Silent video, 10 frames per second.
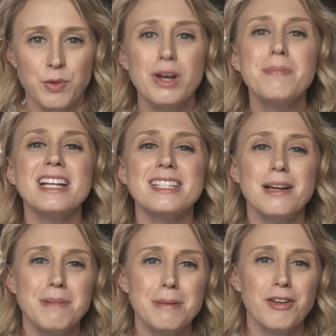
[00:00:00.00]
We bet
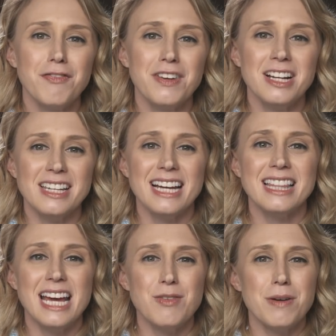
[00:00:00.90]
some people feel like
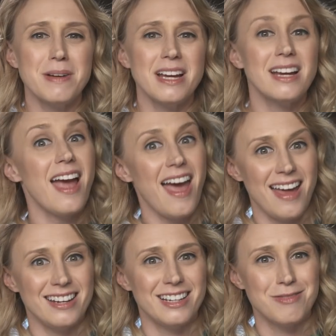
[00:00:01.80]
they were being
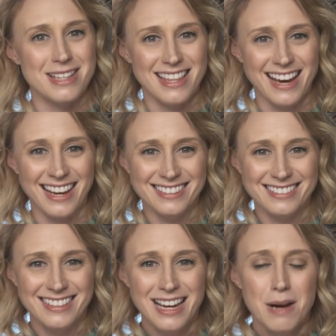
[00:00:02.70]
added with that.
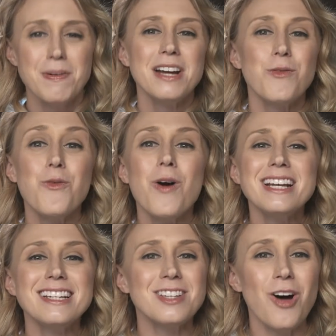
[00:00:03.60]
But
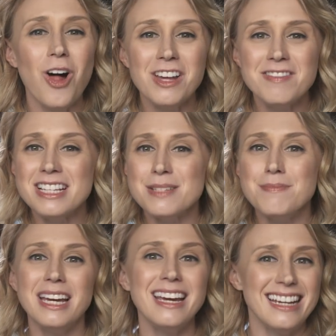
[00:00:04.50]
what does all of this
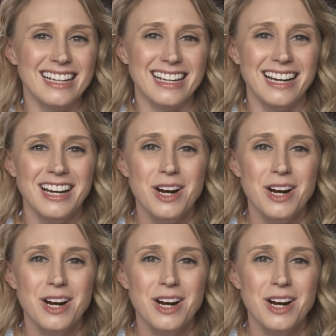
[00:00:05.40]
mean?